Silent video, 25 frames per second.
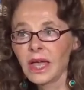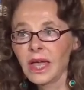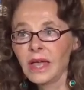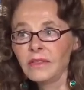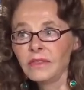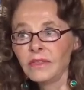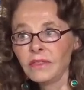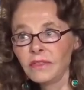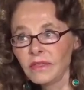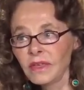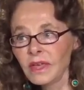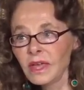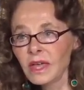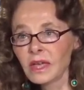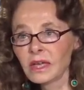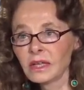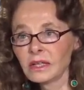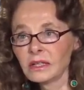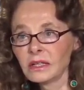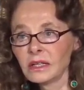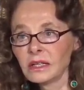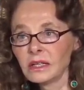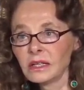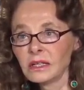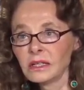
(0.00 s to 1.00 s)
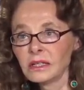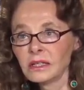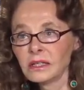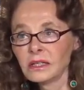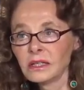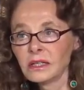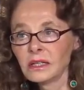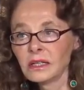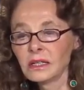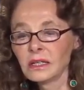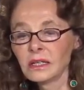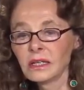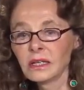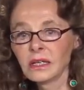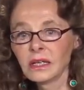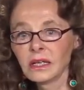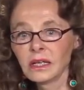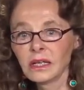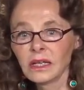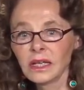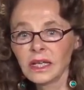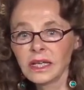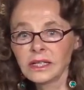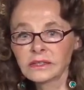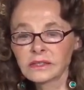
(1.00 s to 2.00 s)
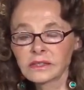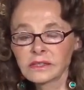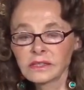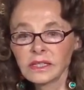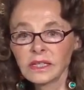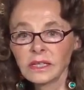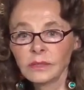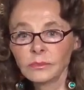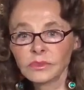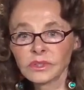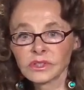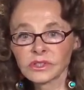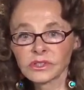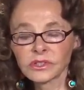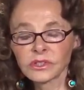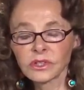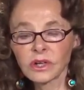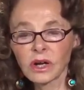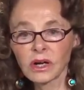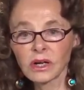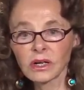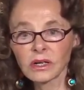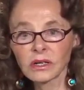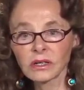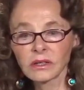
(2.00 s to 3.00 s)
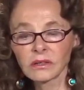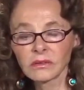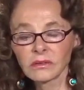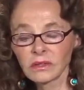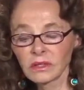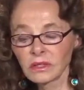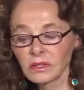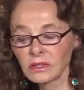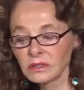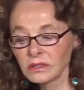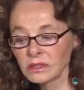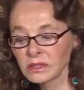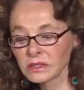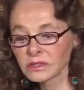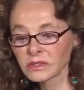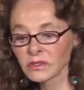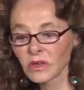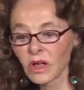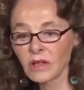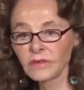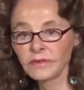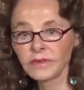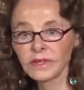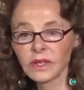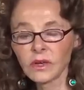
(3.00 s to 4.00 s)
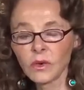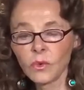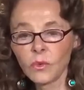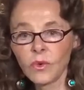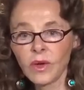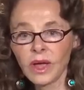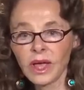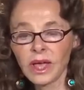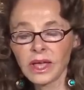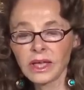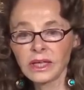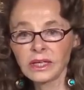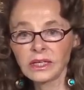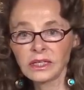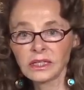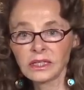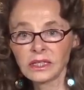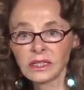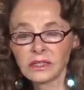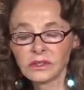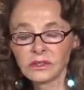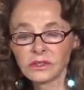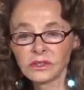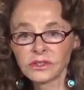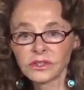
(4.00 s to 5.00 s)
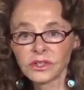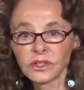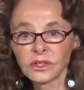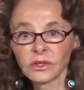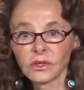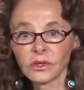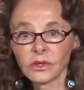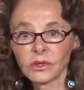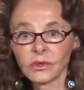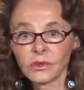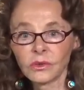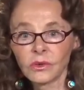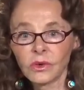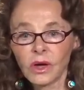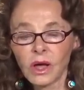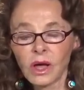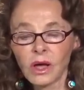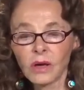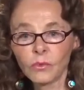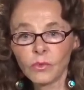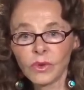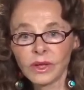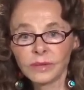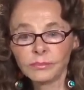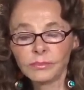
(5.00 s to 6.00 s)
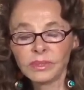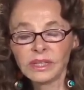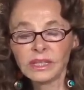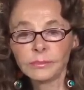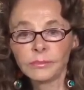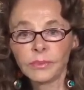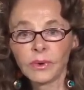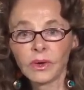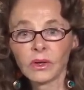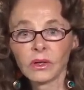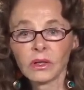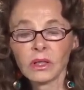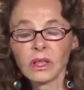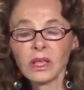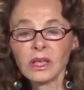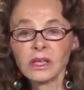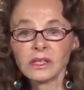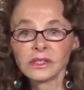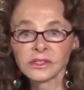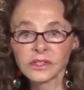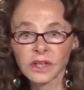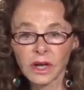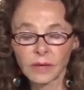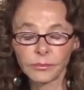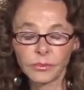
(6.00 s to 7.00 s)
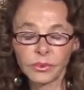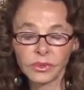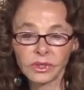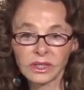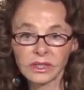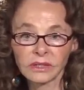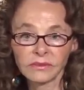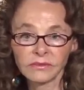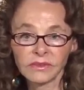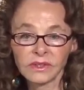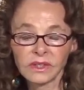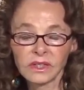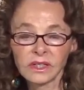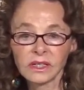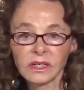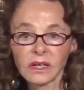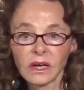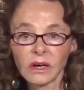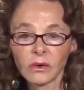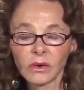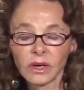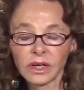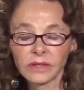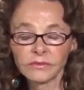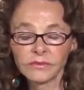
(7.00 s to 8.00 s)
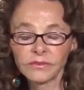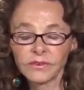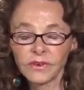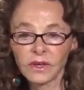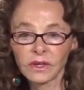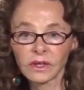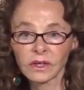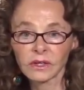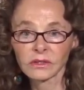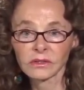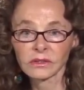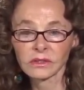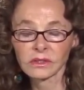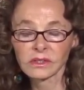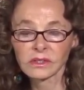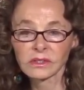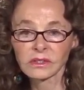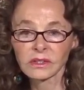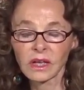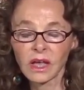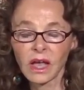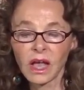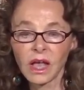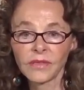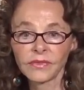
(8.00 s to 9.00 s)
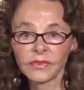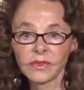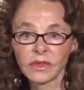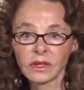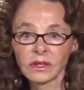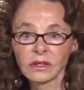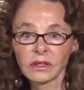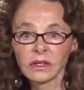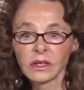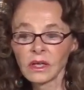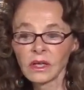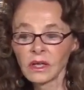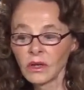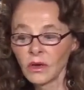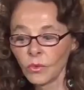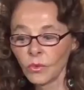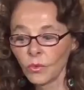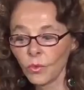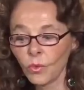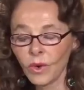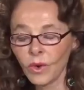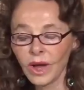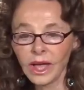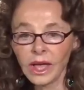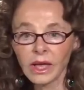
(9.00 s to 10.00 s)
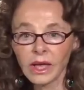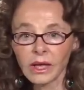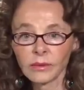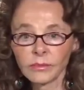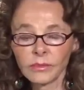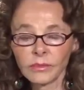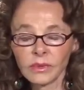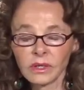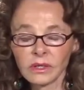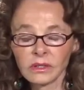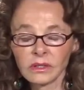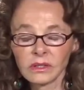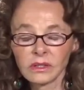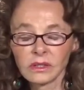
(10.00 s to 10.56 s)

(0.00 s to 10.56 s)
And then it seemed to start dissolving away into when people start putting video and photos on the web